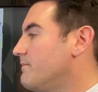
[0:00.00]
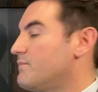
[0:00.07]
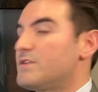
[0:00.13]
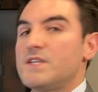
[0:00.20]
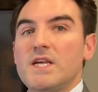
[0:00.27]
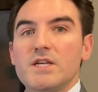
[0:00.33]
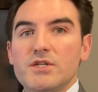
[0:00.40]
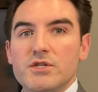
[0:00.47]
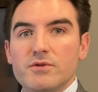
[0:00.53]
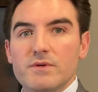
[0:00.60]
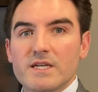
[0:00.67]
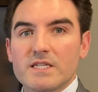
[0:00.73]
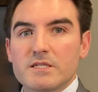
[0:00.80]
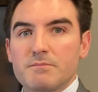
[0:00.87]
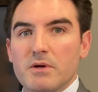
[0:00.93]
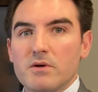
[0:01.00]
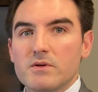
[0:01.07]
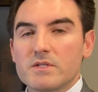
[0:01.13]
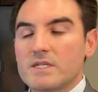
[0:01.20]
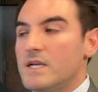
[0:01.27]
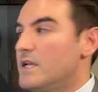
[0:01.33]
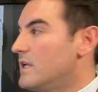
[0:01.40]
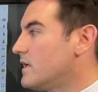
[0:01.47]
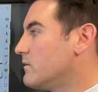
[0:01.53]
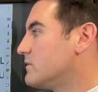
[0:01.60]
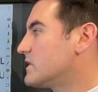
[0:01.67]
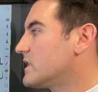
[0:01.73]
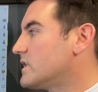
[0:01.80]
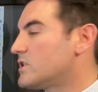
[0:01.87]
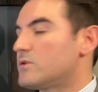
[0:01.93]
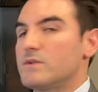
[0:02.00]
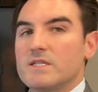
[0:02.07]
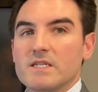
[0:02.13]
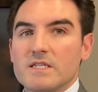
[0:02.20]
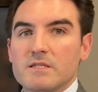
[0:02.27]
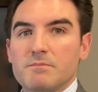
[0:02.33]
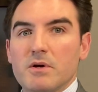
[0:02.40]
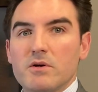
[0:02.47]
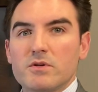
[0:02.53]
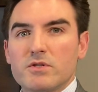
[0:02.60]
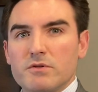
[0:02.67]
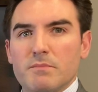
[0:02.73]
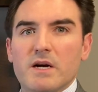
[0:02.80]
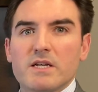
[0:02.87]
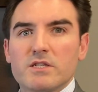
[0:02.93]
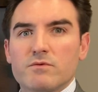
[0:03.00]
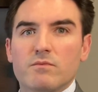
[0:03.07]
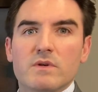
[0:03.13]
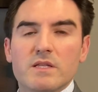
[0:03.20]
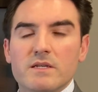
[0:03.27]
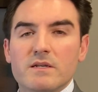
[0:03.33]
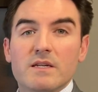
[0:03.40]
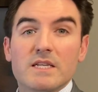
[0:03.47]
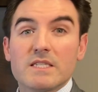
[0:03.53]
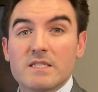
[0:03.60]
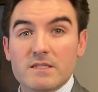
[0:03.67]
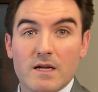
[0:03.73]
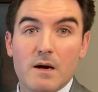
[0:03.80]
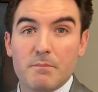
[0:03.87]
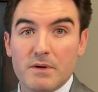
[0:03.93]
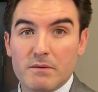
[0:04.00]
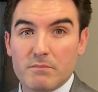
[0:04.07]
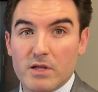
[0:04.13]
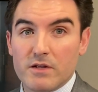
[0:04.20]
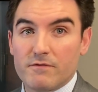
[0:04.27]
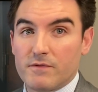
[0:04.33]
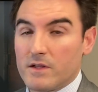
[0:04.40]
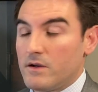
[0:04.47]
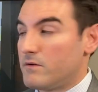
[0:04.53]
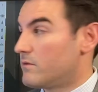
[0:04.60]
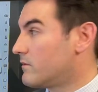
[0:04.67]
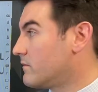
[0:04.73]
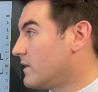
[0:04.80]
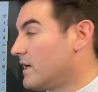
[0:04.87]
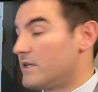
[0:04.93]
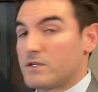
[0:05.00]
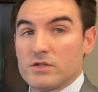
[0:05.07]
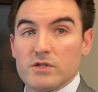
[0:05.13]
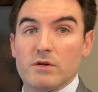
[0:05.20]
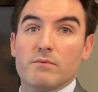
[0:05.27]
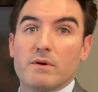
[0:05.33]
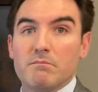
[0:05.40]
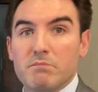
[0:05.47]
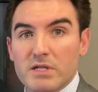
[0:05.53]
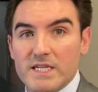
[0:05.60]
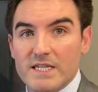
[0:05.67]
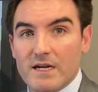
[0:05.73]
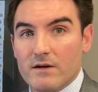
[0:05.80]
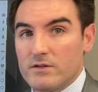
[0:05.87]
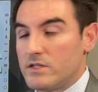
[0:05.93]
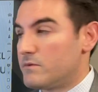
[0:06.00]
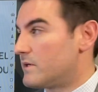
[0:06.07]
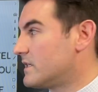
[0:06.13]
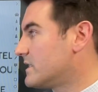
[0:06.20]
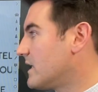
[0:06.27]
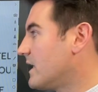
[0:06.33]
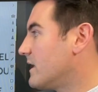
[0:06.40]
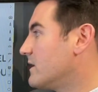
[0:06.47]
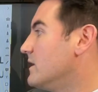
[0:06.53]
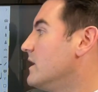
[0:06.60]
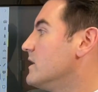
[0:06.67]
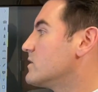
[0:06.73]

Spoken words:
tissue exposed. And when tissue is exposed, your body's really good at stopping blood flow, right? Because you don't want to bleed out, you want to die.